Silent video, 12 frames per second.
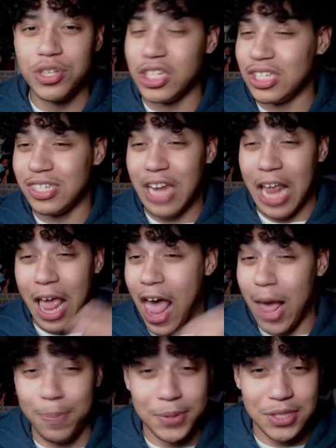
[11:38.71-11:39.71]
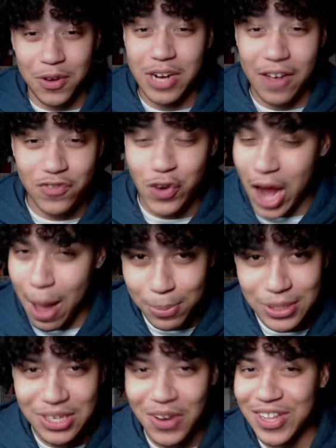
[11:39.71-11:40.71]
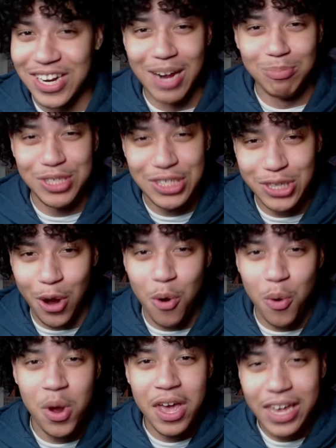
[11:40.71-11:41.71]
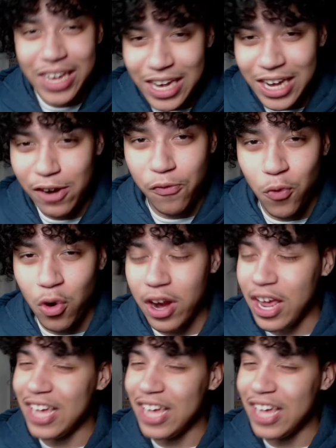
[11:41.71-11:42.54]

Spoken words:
just episode after episode, and I'm so here for it.